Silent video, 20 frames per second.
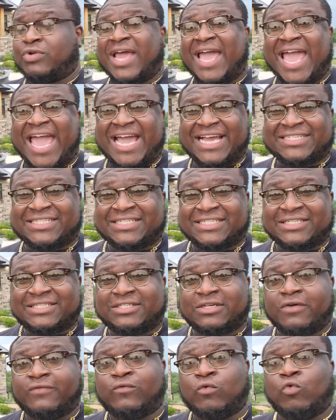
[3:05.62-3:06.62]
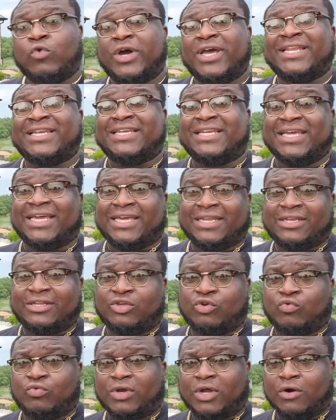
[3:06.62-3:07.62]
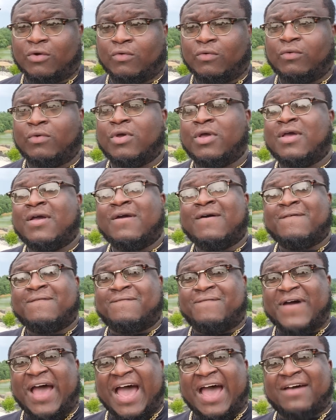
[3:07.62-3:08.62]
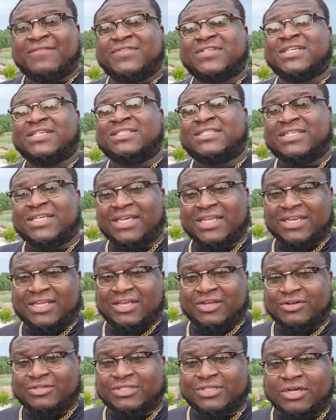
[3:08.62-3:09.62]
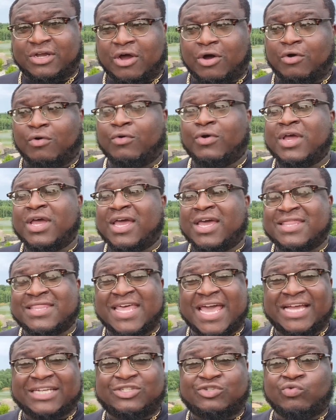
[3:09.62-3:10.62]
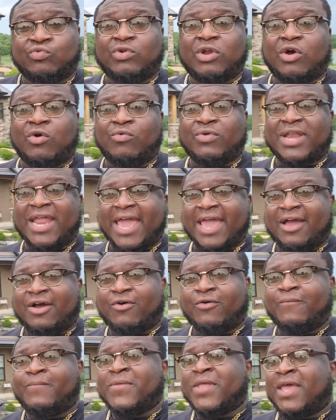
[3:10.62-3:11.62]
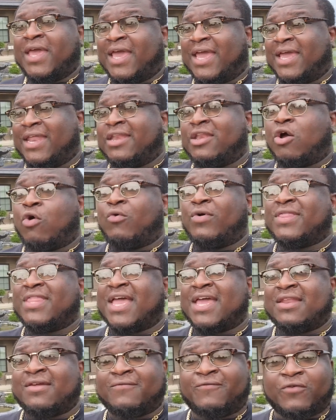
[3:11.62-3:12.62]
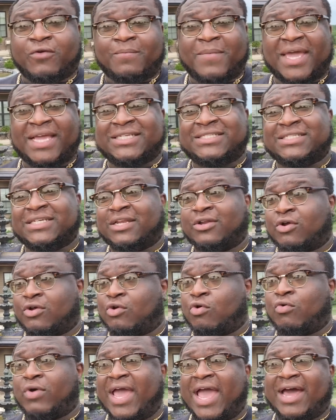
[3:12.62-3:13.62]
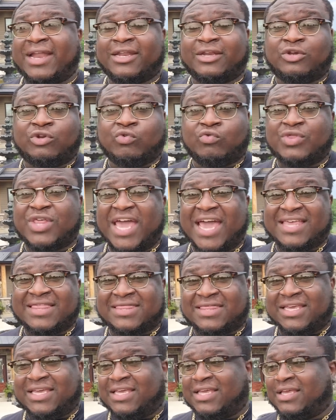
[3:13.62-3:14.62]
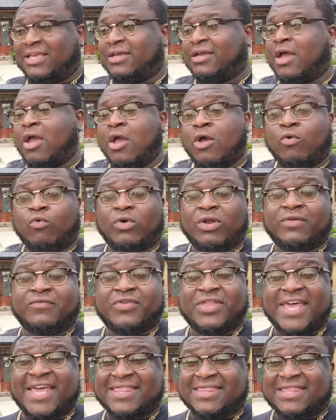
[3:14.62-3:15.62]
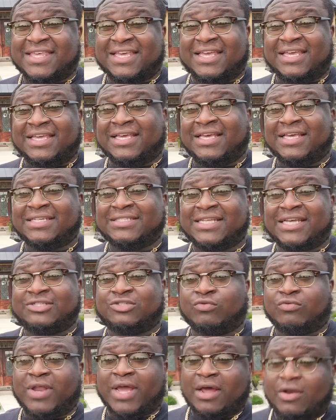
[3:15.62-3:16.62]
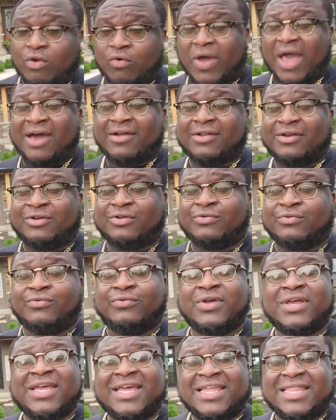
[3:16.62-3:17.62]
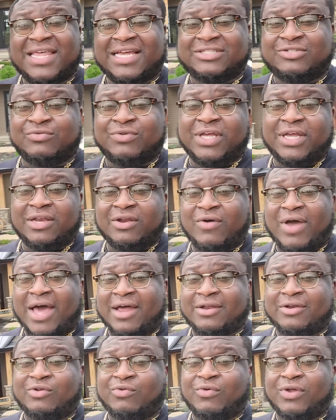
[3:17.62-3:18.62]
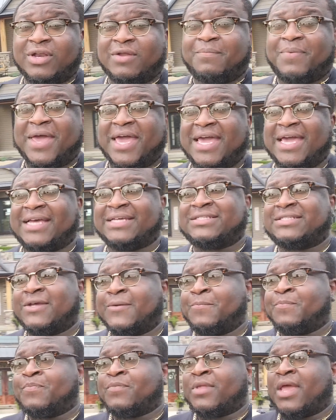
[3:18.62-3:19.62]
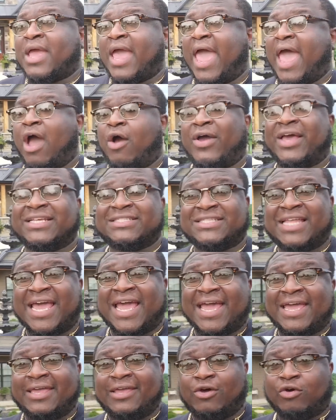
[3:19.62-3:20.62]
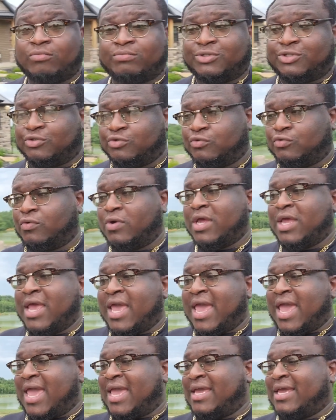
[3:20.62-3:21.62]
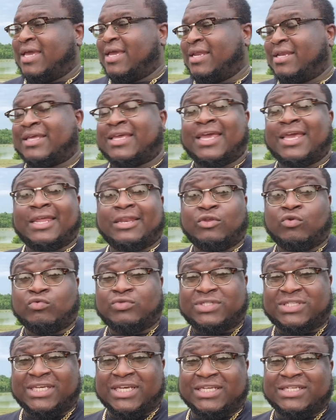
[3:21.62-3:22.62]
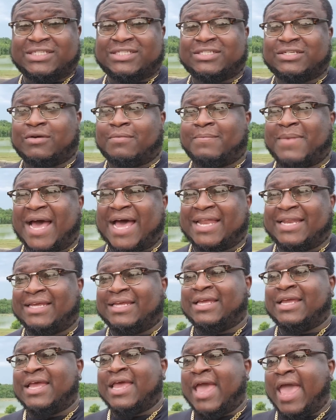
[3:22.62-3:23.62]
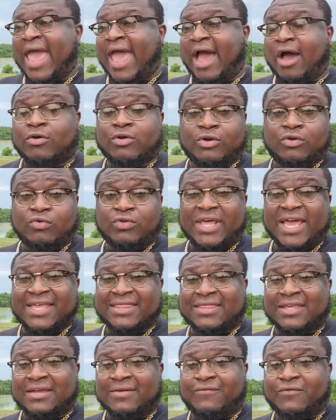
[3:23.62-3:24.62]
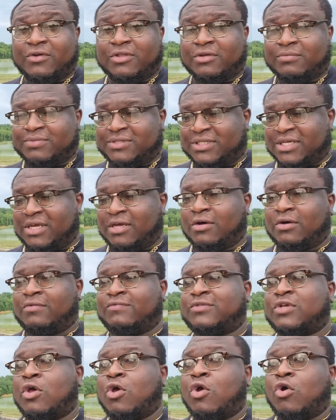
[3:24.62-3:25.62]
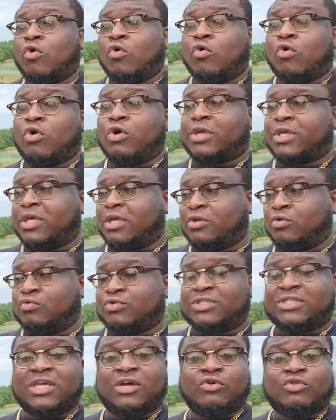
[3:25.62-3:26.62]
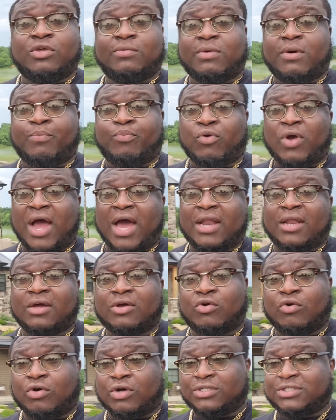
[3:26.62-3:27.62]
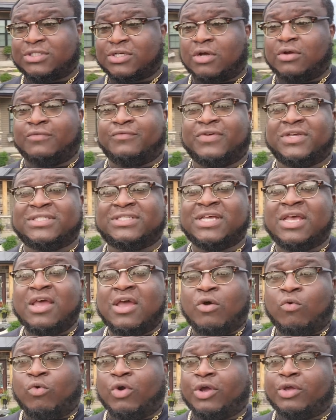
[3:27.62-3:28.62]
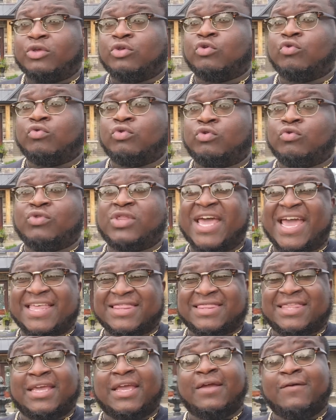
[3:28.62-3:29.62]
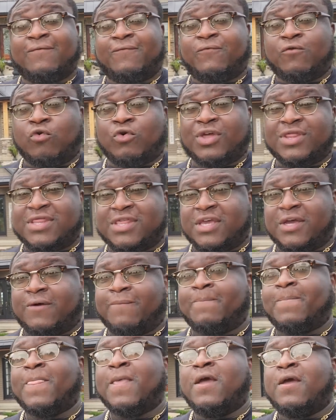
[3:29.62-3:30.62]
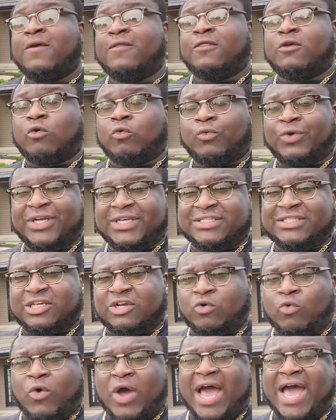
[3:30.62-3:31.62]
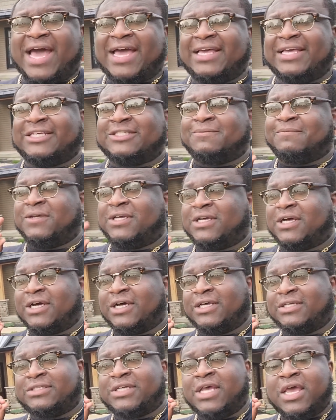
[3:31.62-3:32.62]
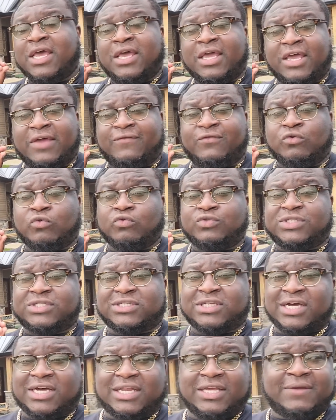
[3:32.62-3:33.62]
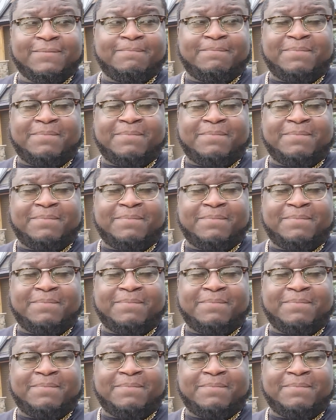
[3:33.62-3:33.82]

you to ask yourself, what didn't you know? five to 10 years ago that you know now and knowing that information or knowing how to do that thing, whatever that thing is that you now know how to do that you didn't know how to do in the past, how has that helped you? And can you teach somebody how to do that thing for themselves? Or can you sell them a product or a service where you do that thing for them? The reason why is because if you study